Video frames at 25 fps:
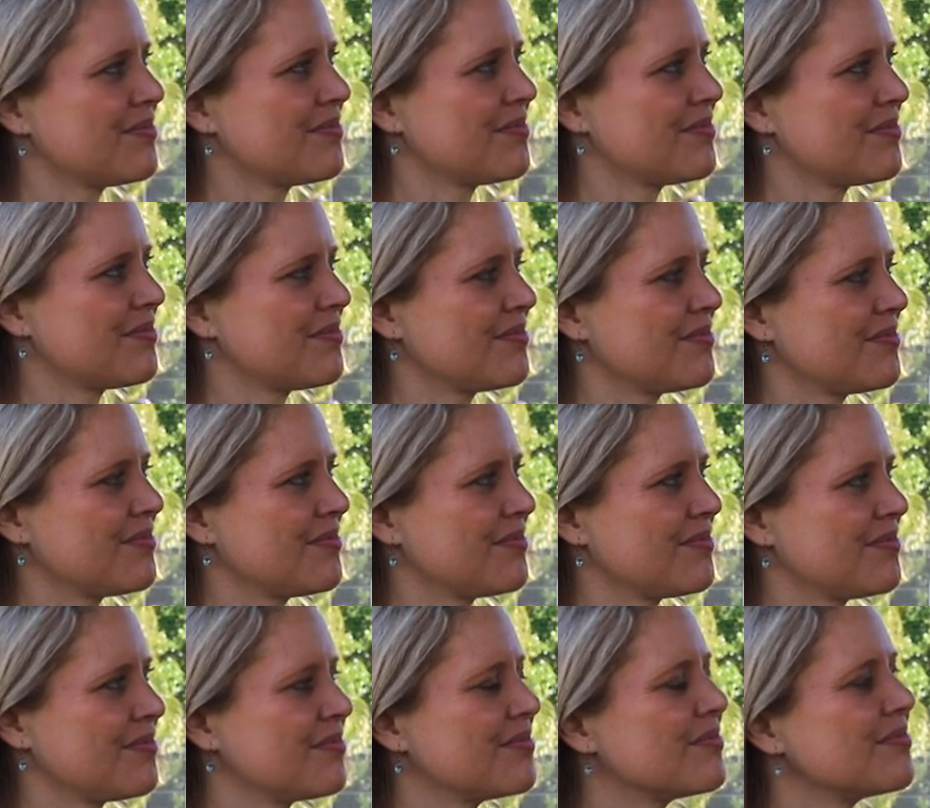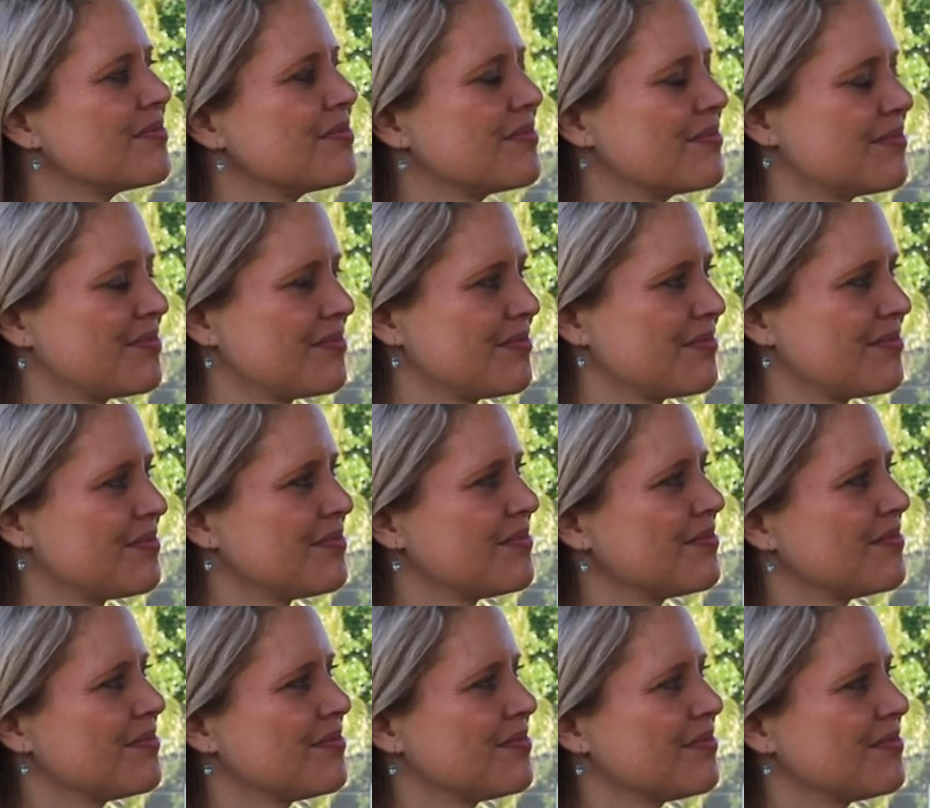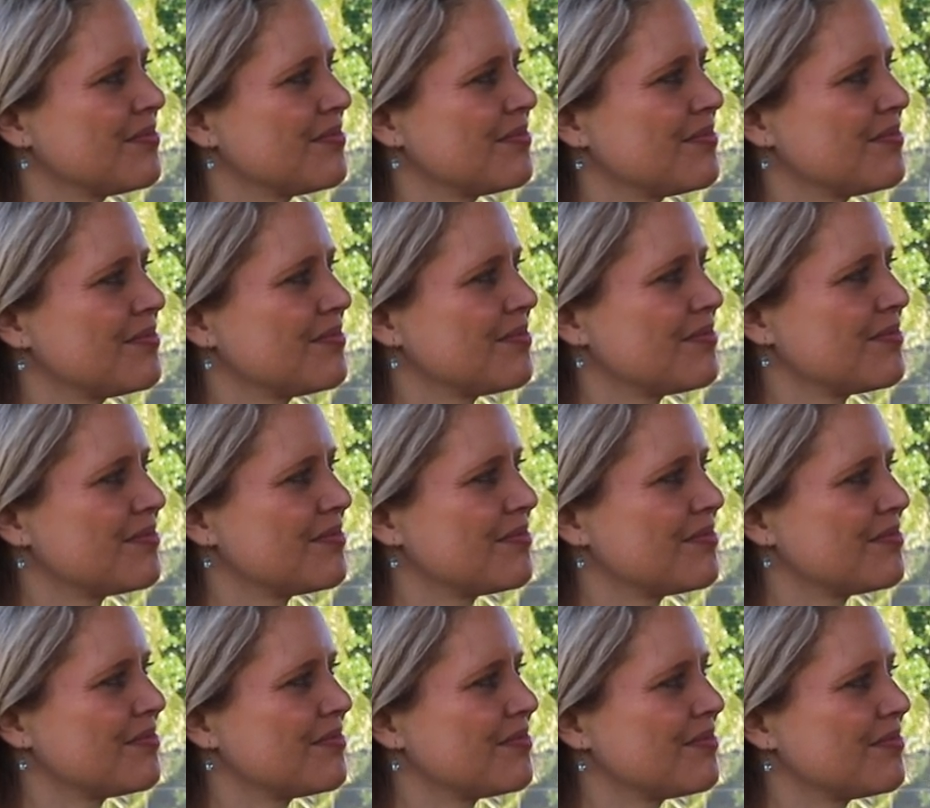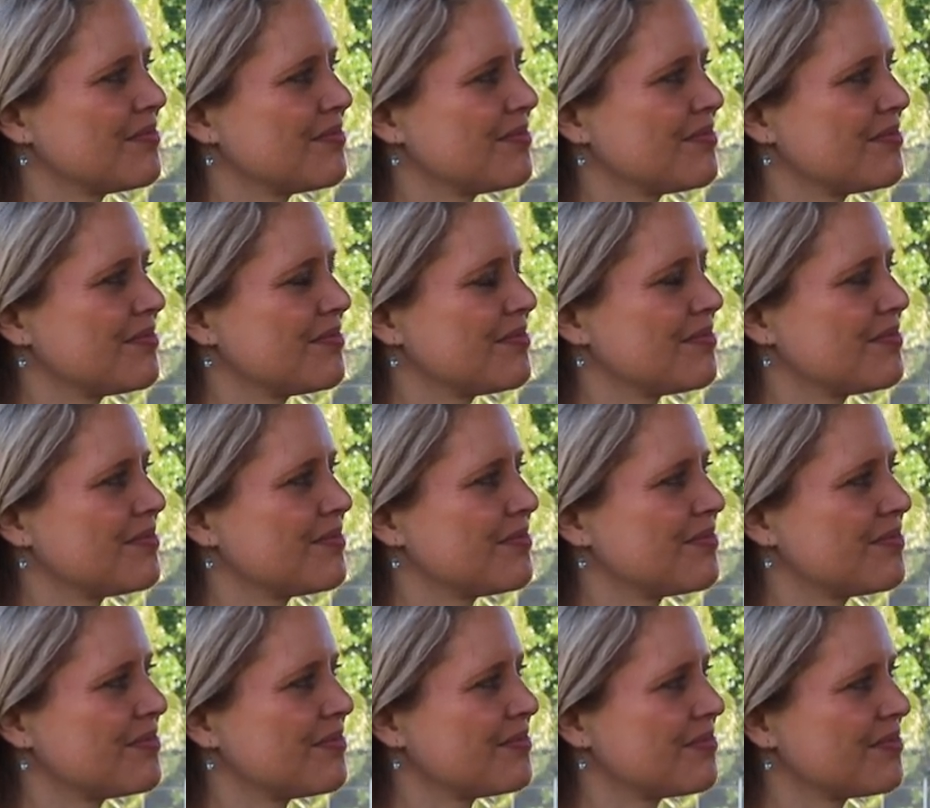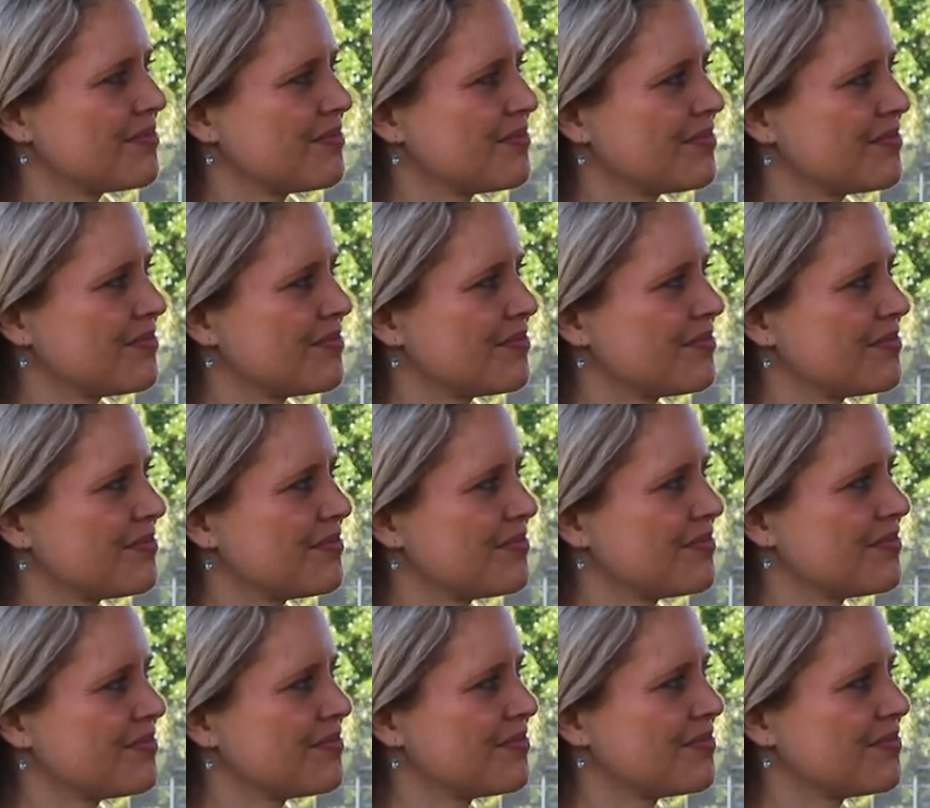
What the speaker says: (silent)